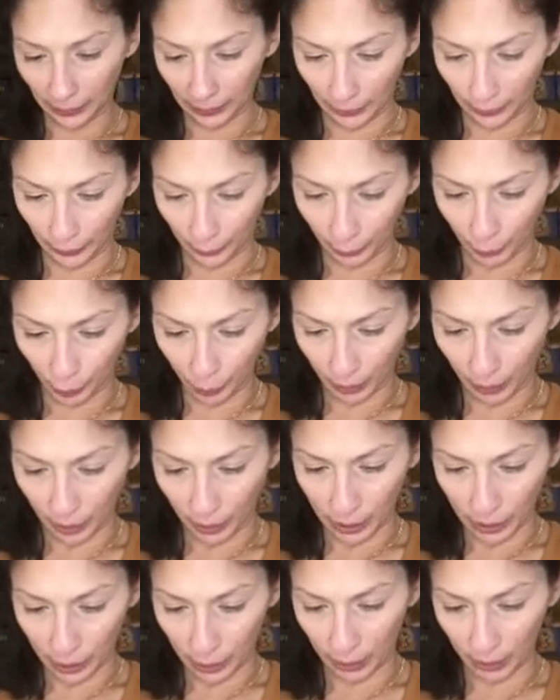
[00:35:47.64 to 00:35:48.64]
you may
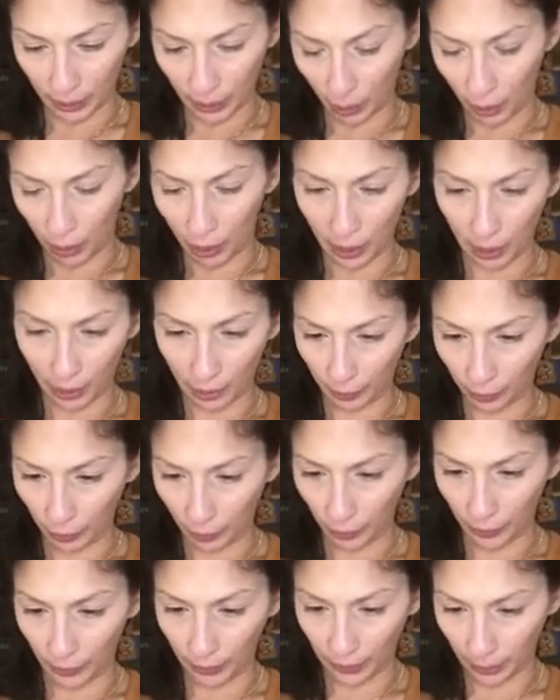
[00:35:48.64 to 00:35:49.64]
just be caught up on
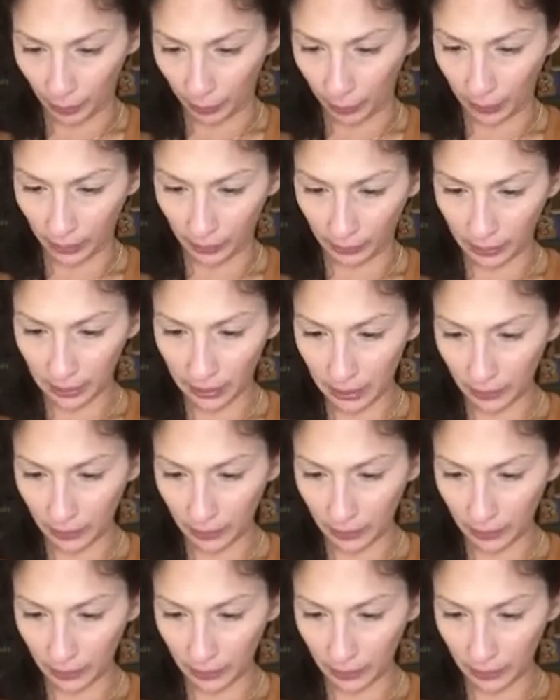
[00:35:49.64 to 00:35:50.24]
the appearance of